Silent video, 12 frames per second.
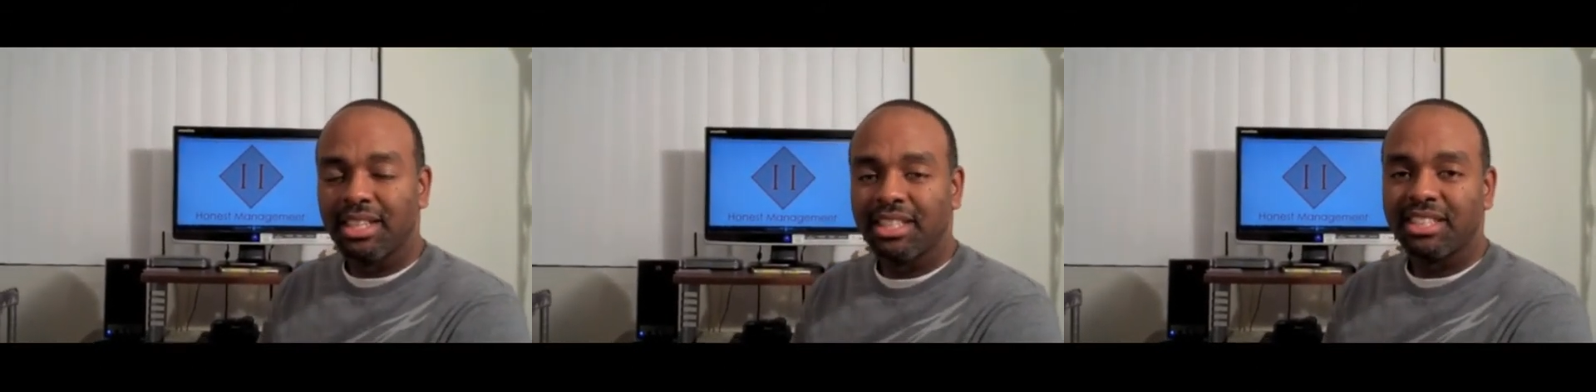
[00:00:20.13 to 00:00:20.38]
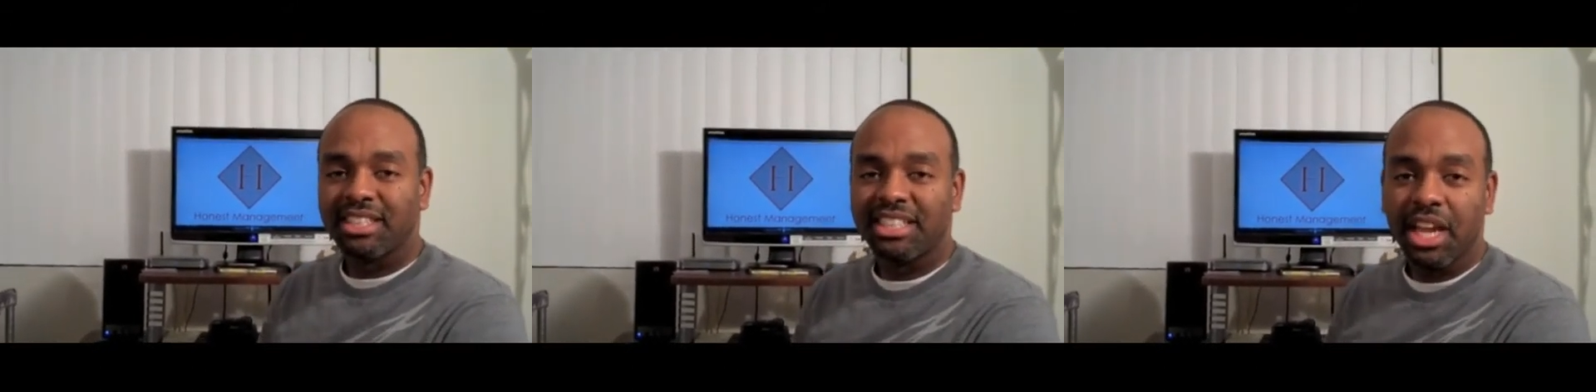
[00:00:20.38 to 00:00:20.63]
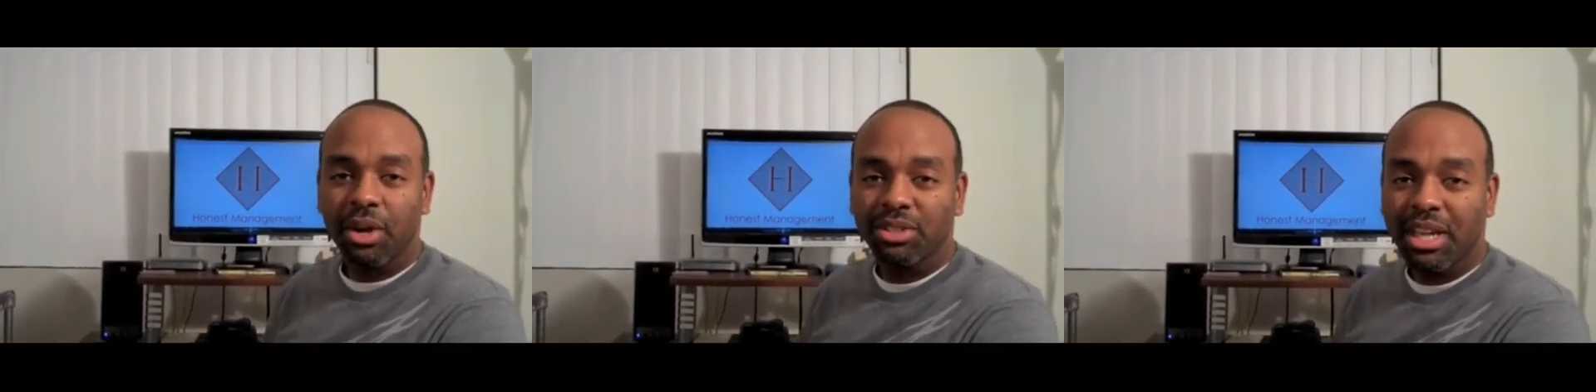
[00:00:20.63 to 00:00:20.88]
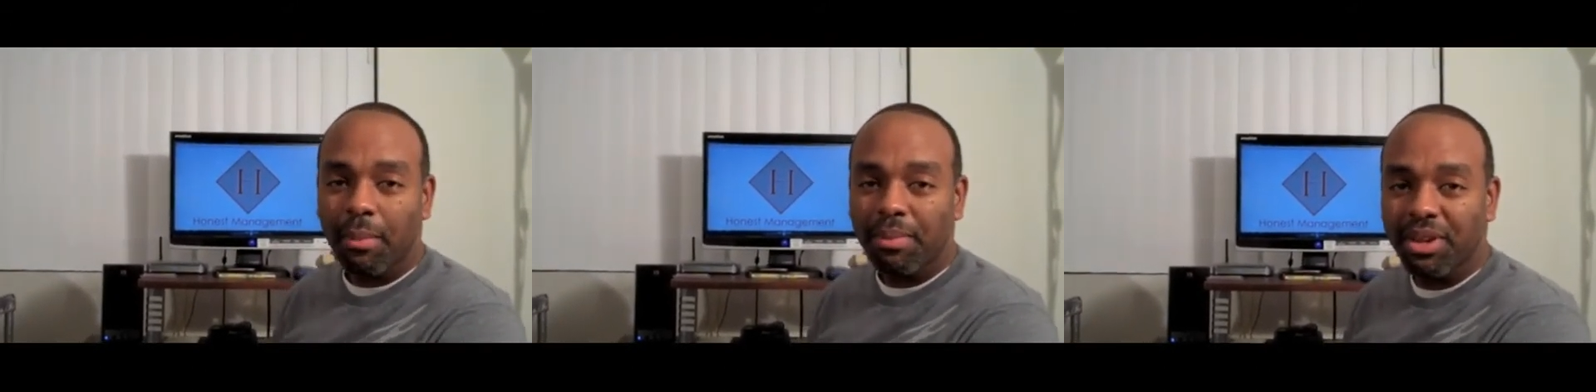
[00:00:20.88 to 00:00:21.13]
Stay on
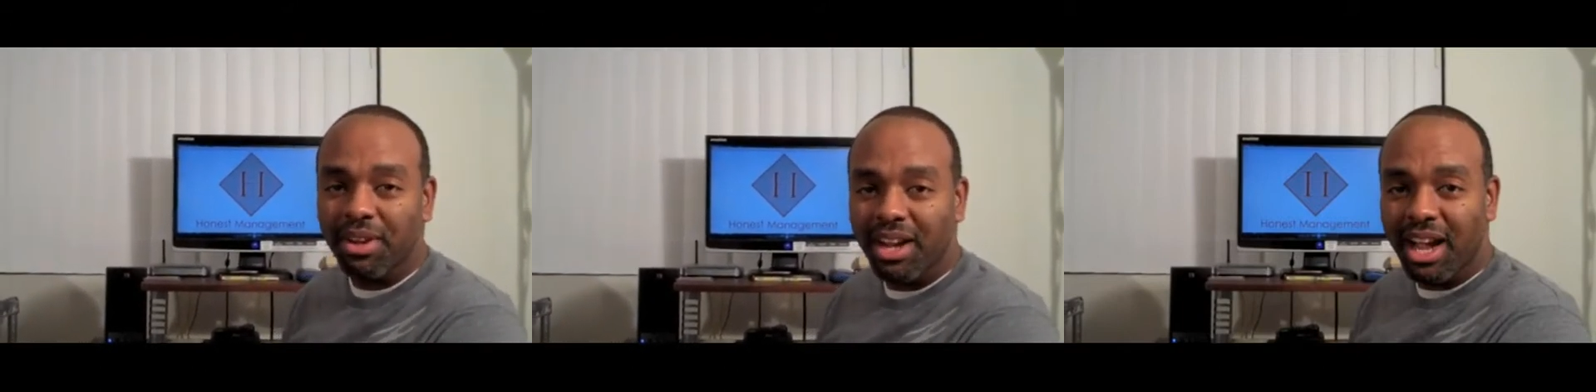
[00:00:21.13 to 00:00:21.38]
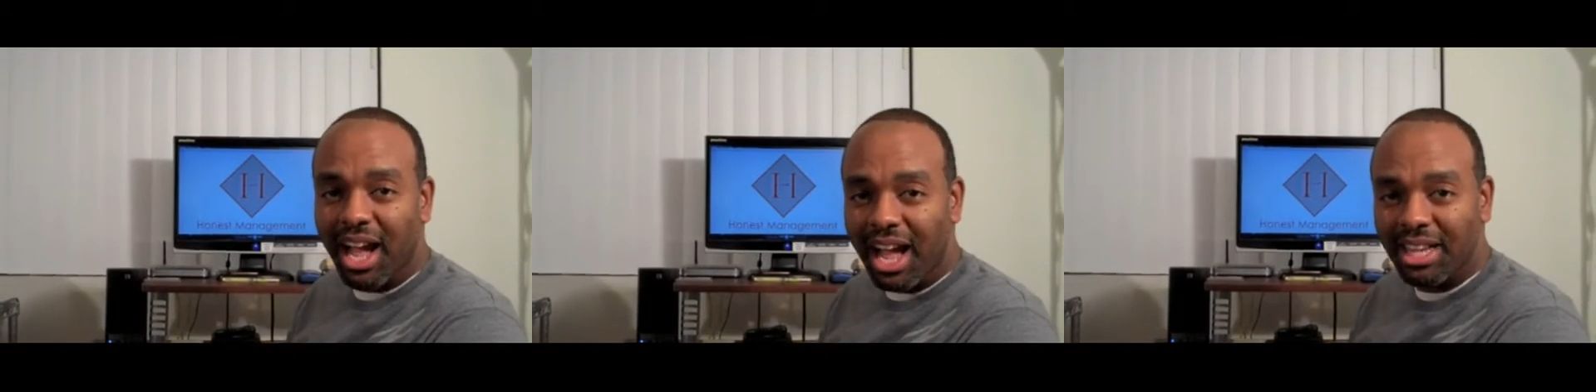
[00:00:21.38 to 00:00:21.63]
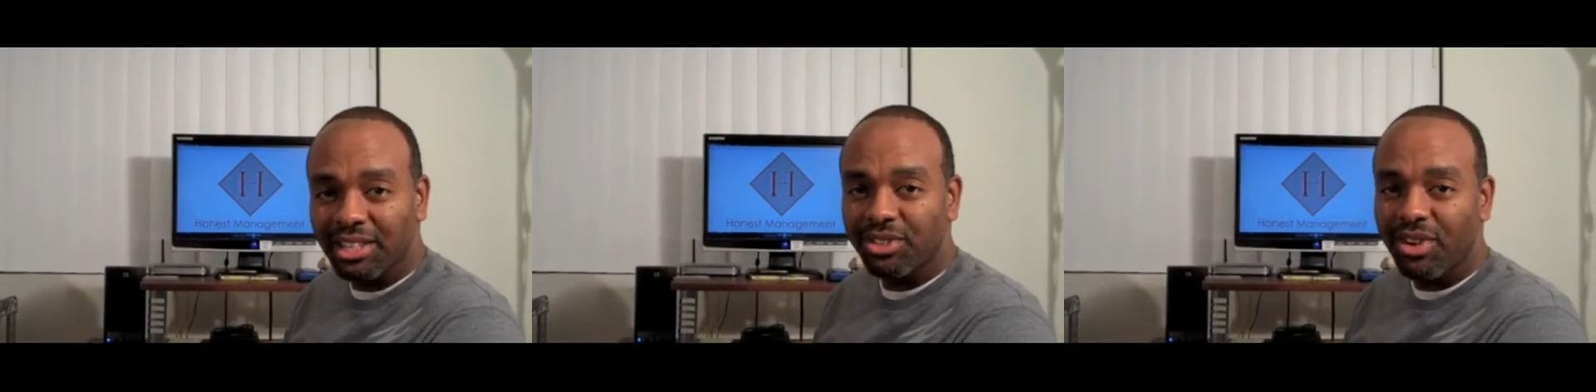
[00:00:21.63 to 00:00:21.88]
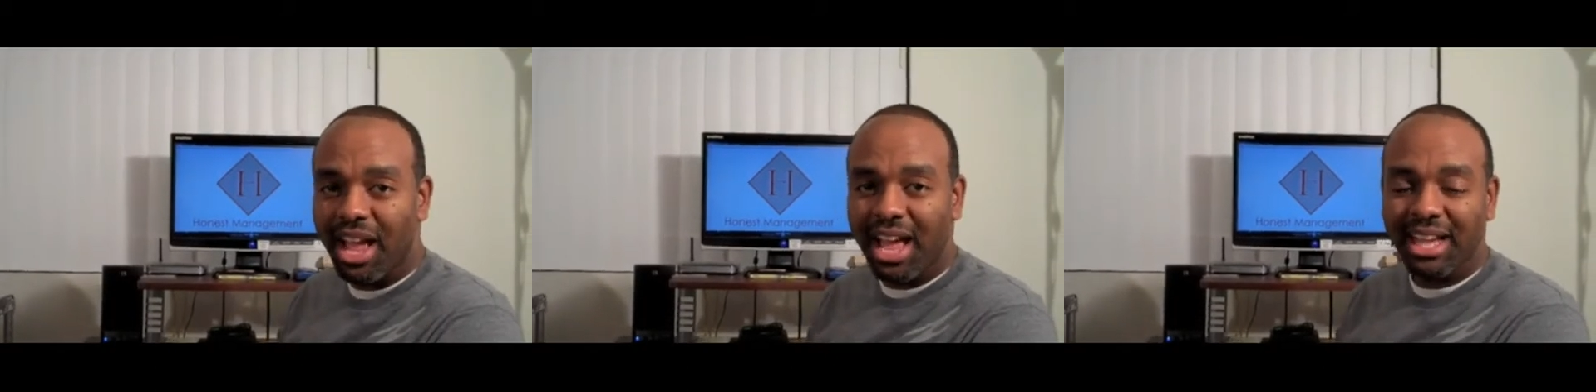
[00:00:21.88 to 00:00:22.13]
top of your
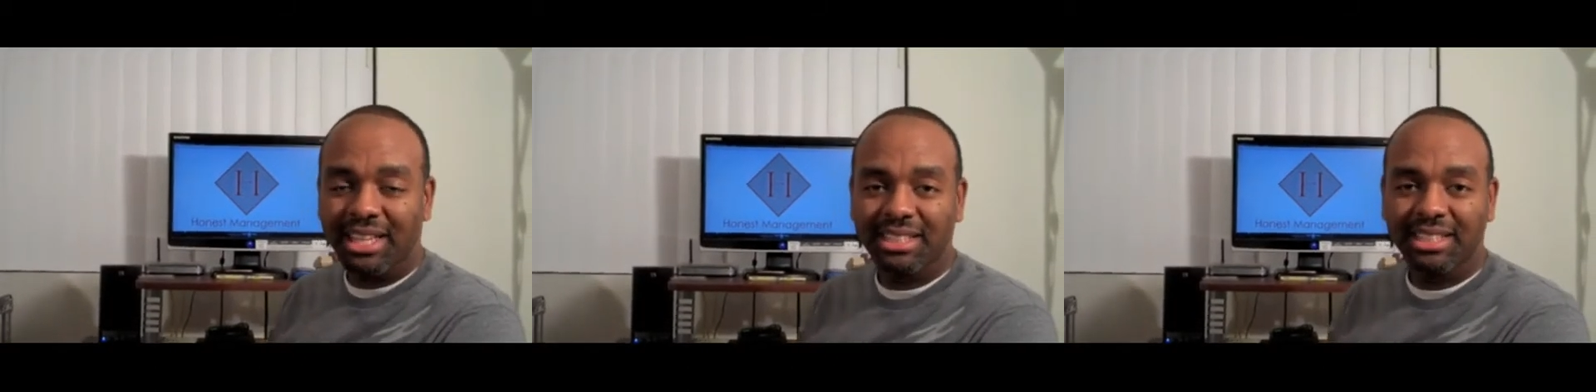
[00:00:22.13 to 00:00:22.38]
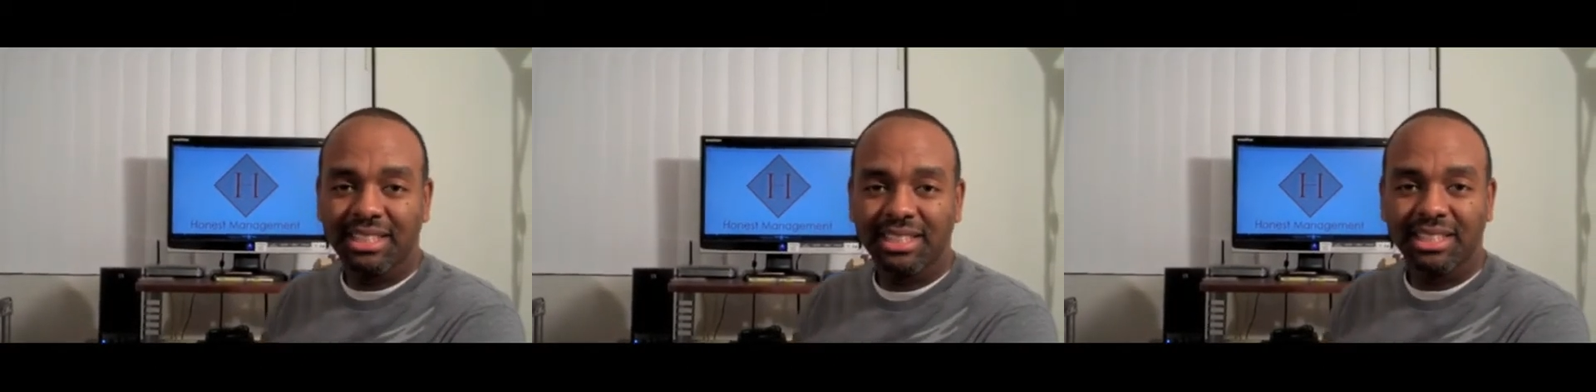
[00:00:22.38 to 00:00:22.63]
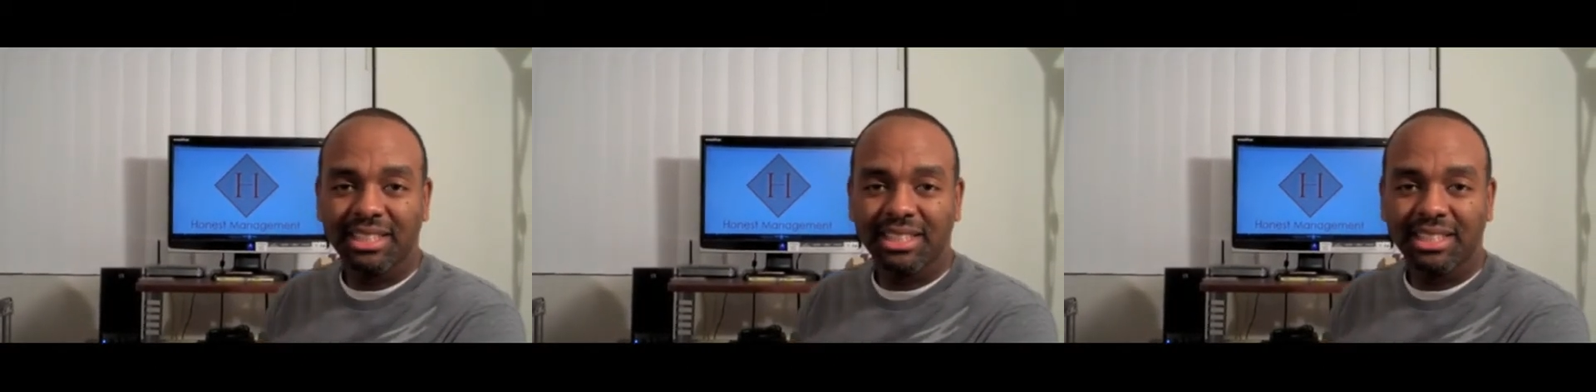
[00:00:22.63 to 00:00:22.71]
contracts